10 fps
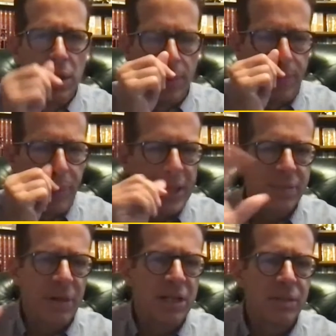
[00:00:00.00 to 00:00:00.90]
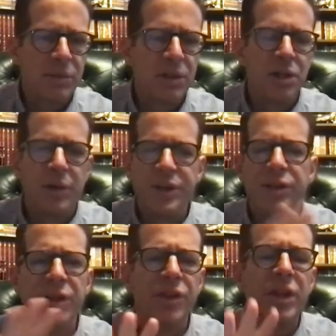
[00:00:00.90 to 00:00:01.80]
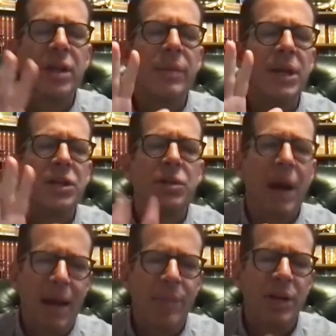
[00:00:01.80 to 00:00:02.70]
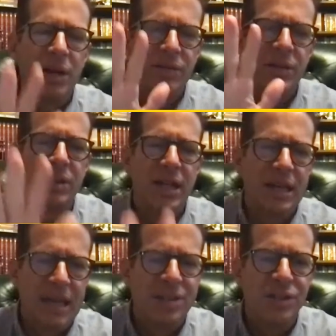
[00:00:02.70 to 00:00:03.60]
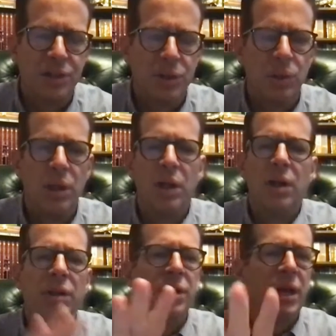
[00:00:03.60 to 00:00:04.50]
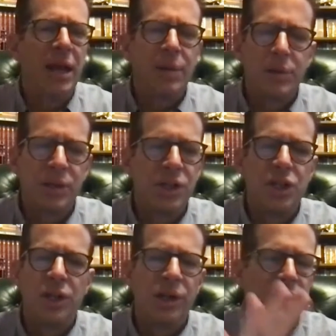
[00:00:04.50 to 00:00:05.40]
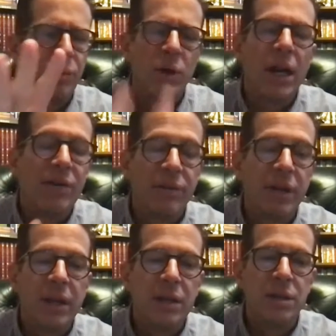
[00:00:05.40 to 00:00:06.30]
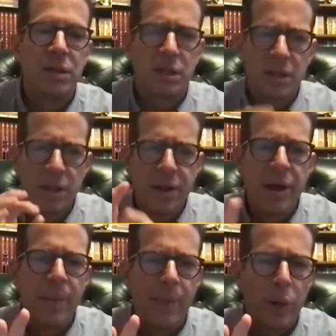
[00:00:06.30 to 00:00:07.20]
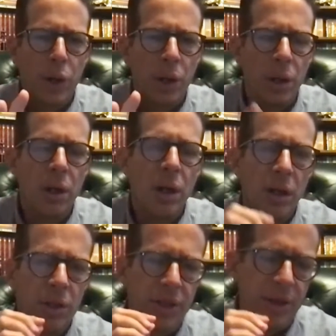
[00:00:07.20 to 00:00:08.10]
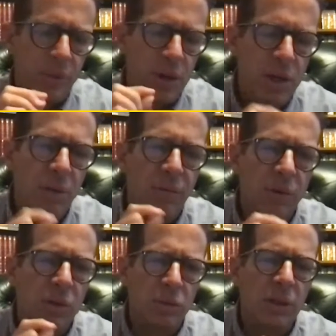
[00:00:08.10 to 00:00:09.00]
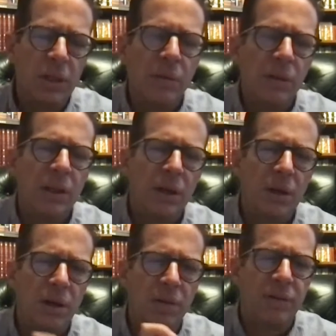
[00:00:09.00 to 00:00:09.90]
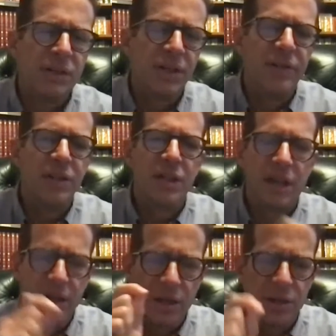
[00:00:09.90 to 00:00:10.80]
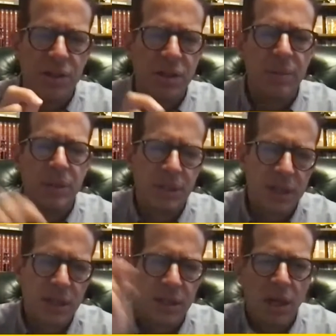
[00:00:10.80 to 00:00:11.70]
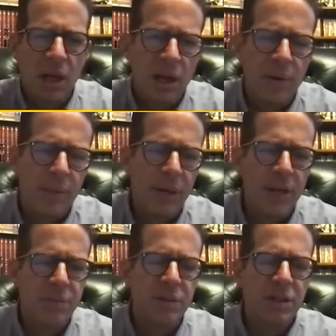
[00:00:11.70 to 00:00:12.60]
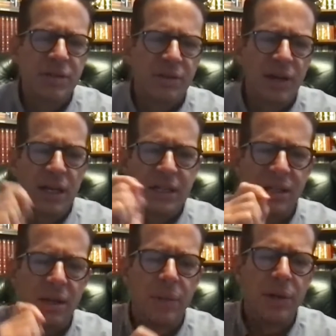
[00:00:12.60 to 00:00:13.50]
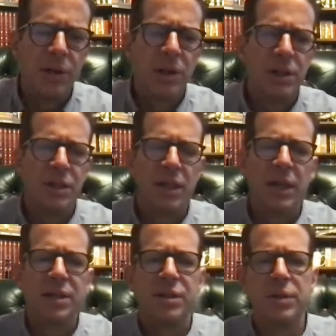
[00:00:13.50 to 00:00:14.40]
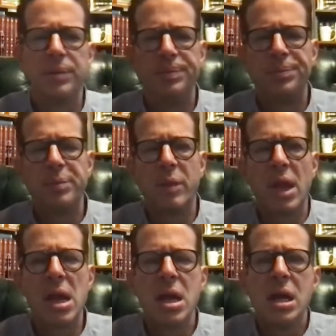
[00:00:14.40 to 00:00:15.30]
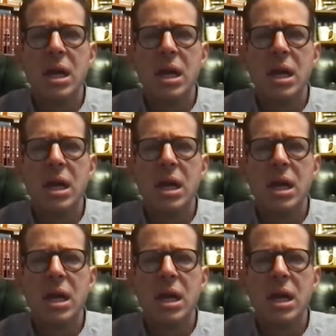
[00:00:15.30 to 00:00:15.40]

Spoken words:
The best possible situation, the thing that makes you happy enough to say yes to, the acquisition, whatever it is, the number that when you've worked really, really hard for 7 to 10 years and someone says, I want to buy this business for X, the number you're going to say yes to. Okay.